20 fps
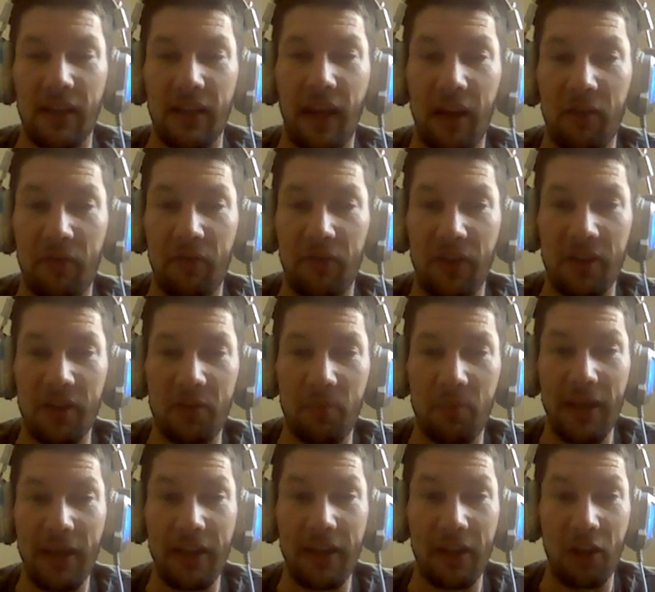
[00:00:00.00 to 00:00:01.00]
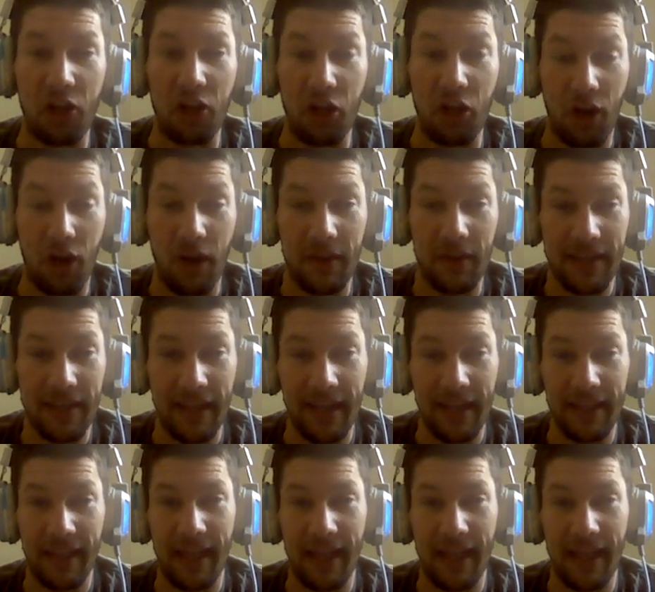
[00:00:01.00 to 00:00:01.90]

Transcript: Got to finish making a cart today.